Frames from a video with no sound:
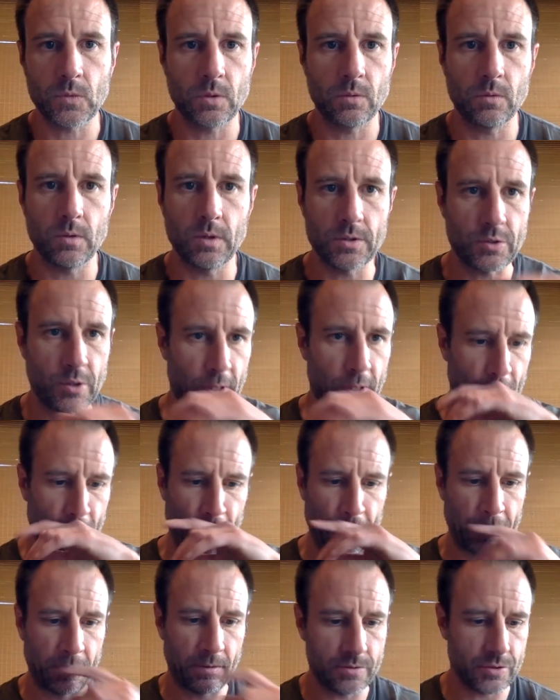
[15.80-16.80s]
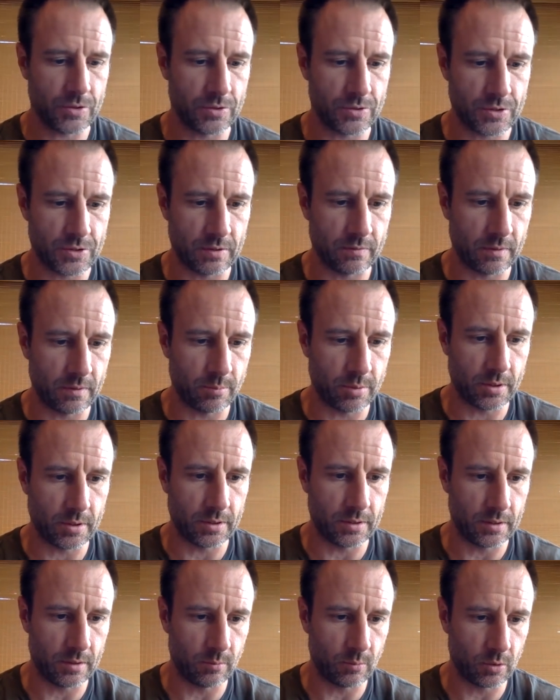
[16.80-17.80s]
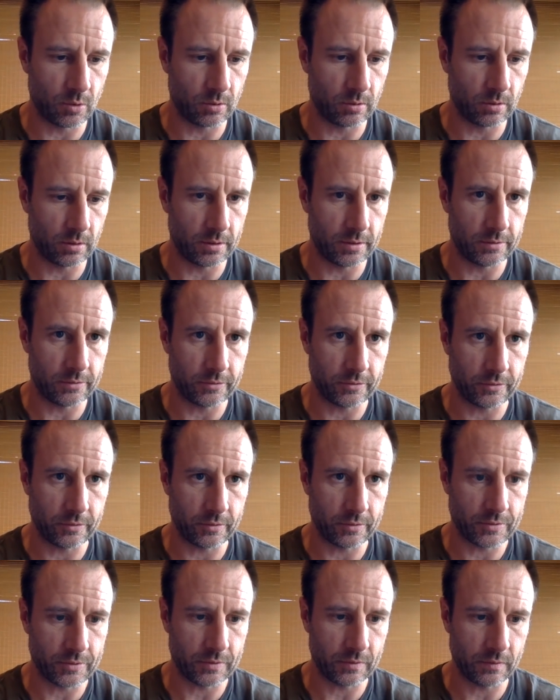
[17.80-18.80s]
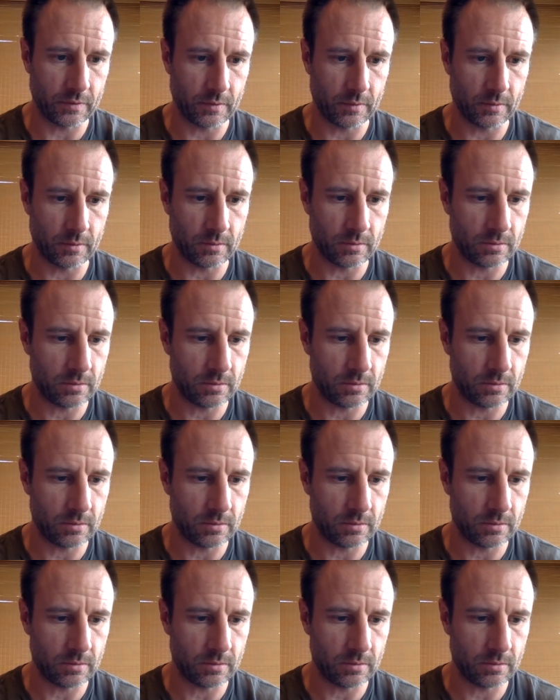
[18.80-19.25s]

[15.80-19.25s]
that's all right. I was gonna see if I put on any more lights. Let's see if I